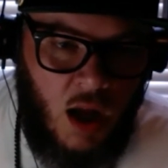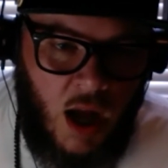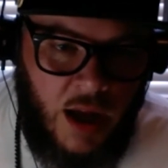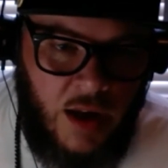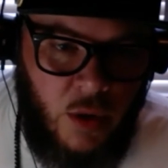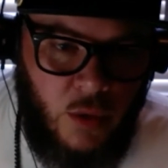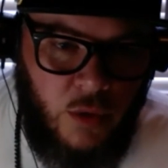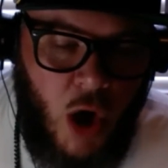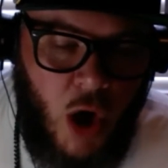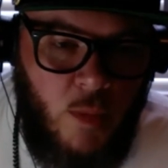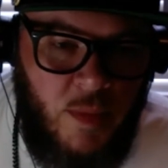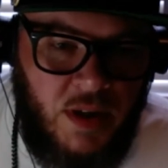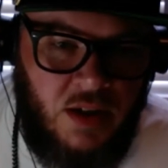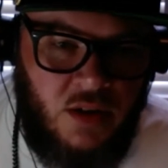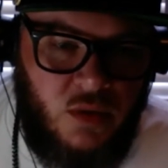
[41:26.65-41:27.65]
don't know,
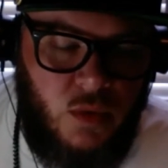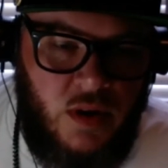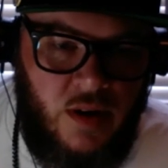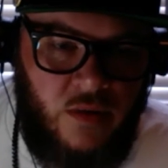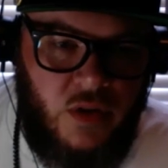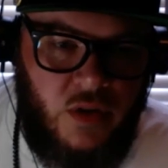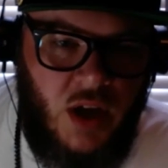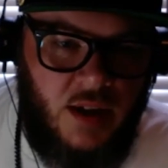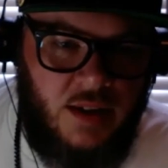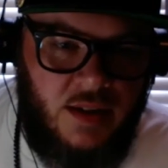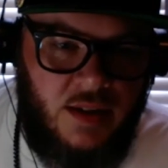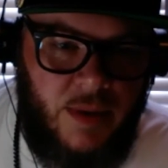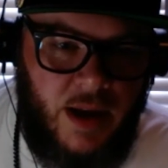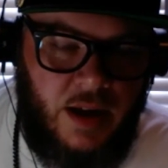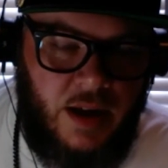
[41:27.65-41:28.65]
because we never talked
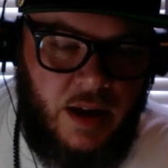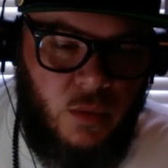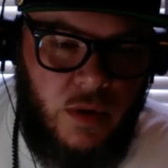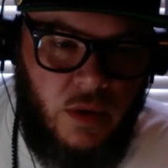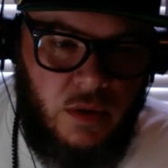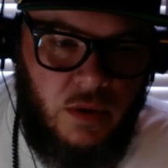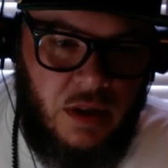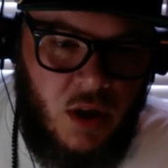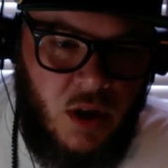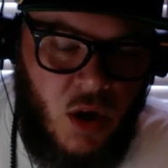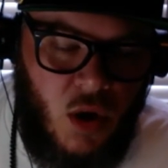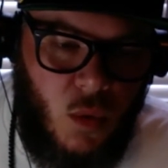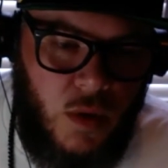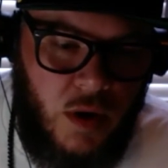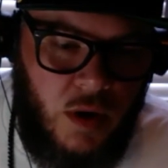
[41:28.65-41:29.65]
about it. We
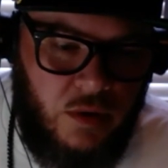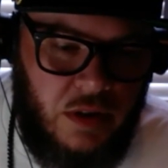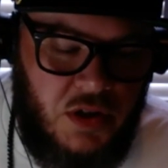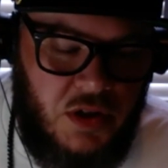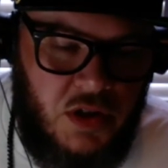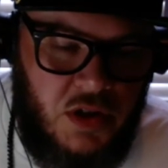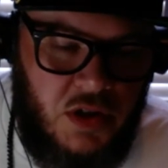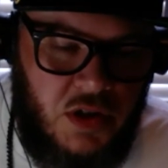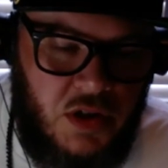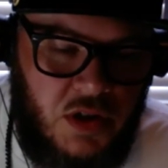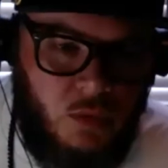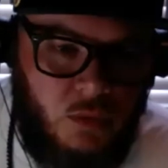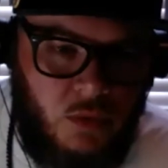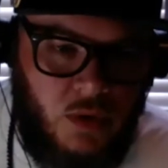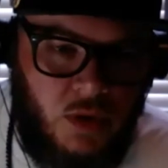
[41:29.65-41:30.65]
only show
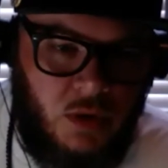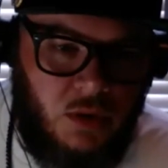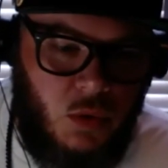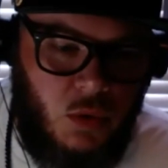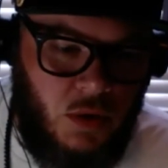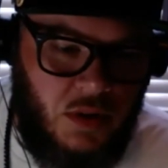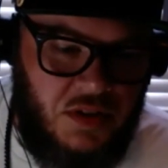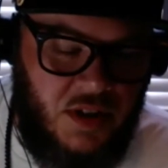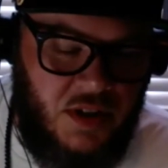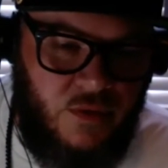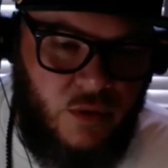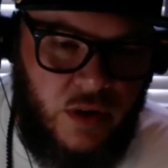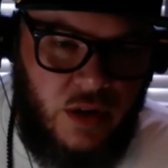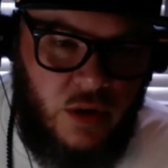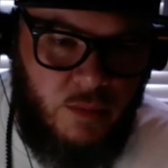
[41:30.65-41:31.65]
the coolest stuff
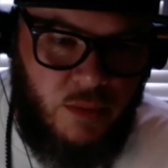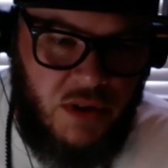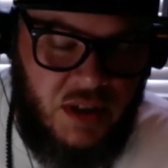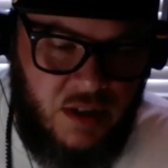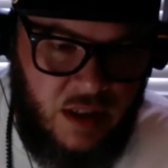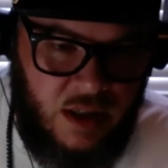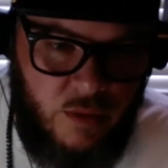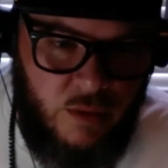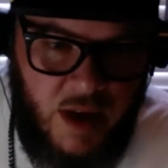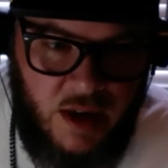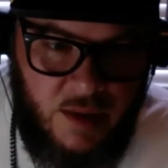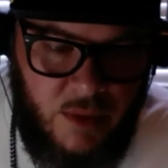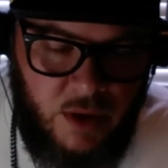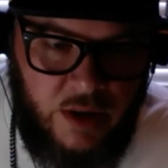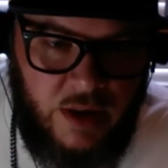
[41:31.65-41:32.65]
we do and pretend like we made $1
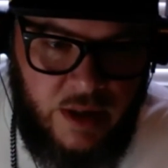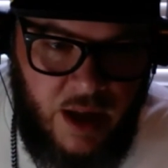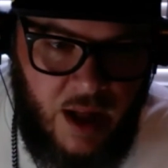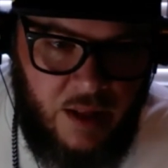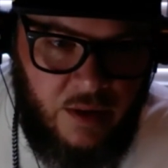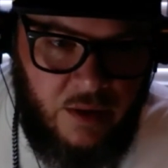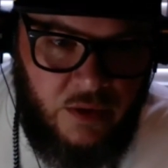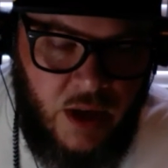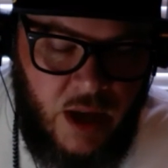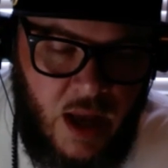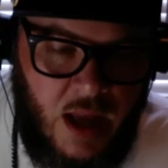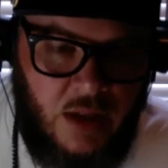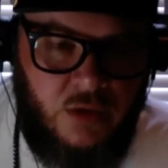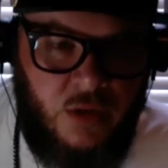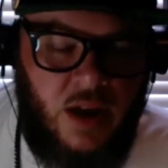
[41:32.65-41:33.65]
million.
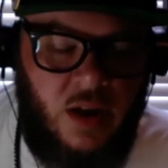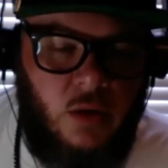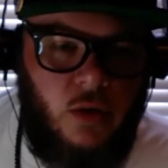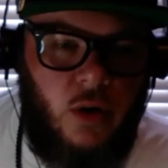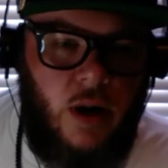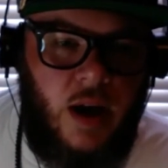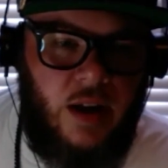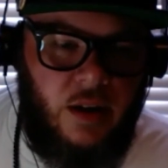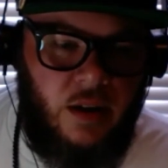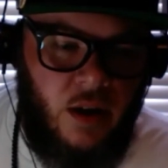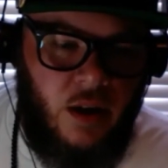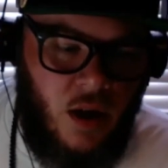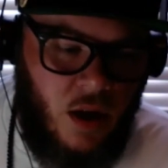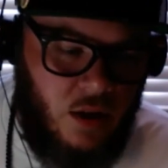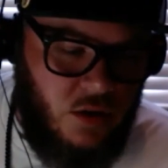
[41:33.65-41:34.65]
And so I don't know how to
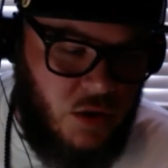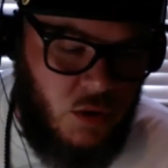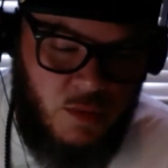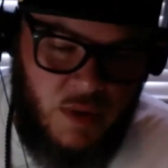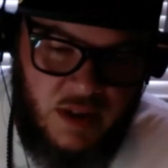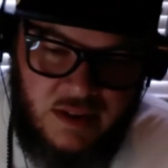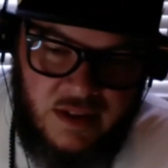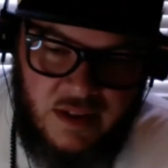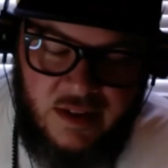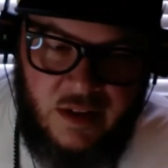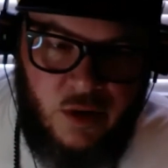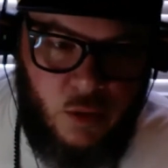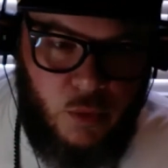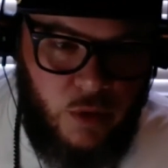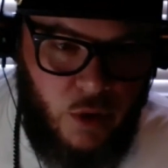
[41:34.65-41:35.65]
do business in
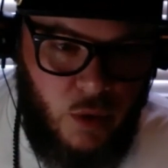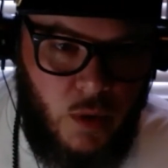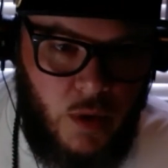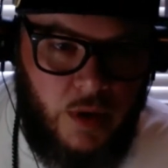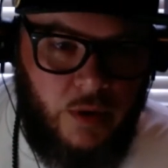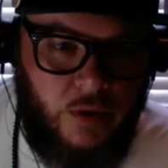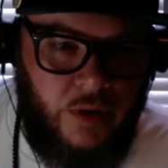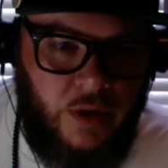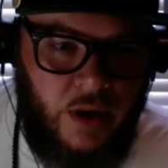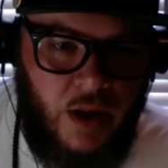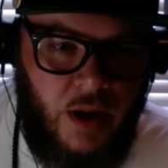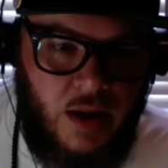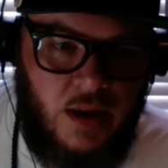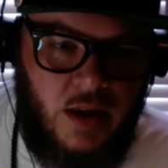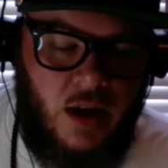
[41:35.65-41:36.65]
the real world.
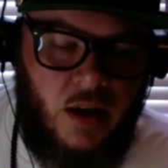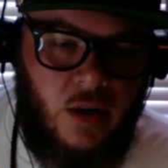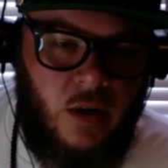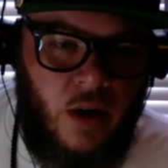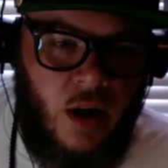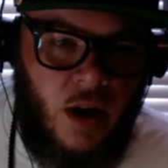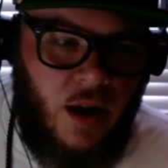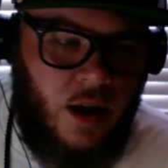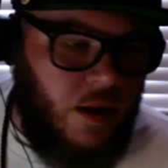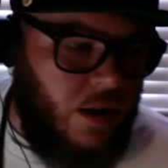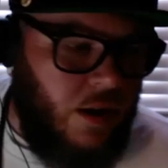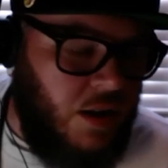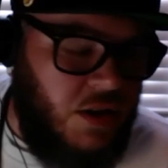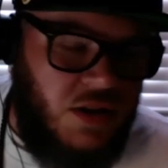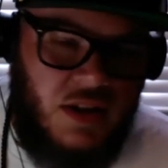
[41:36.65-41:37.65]
You know,
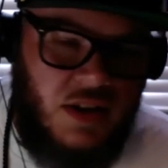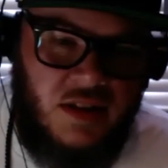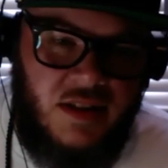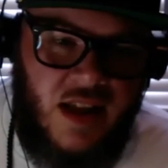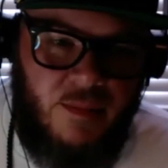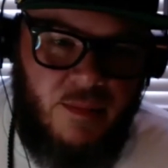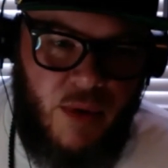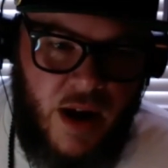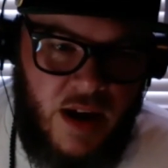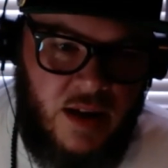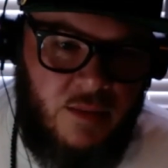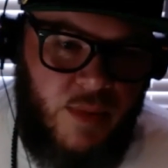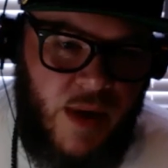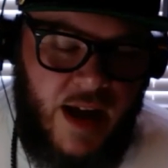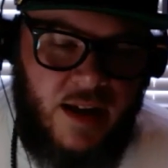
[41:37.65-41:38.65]
a cheesesteak
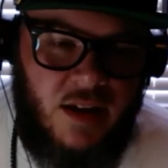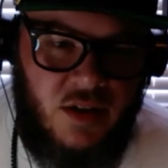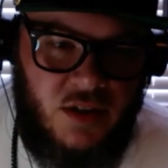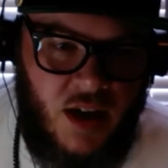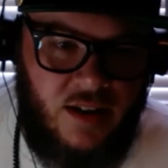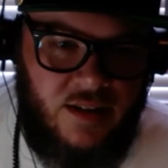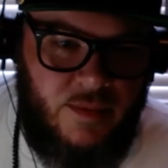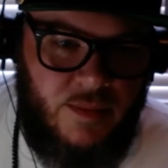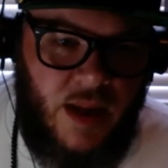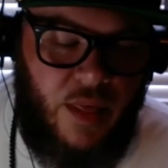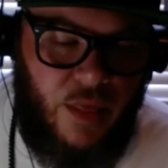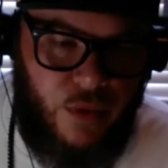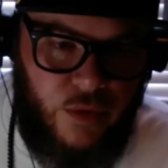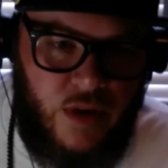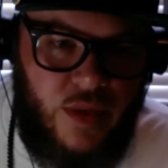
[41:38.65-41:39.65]
branding package costs
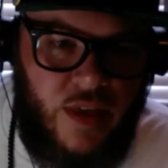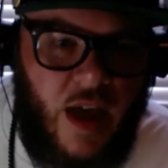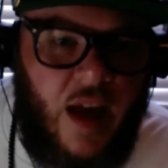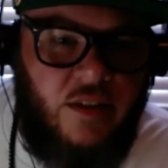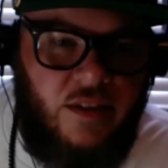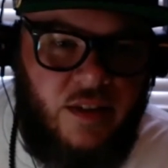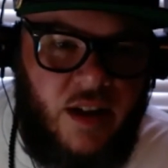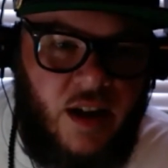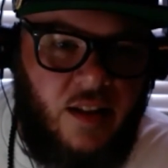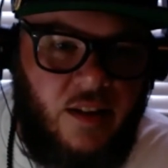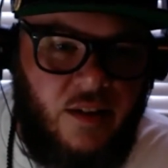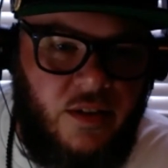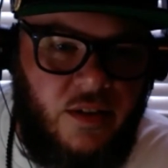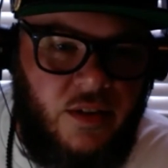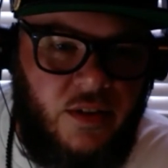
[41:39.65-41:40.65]
about
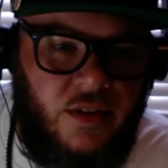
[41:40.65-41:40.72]
$3,000.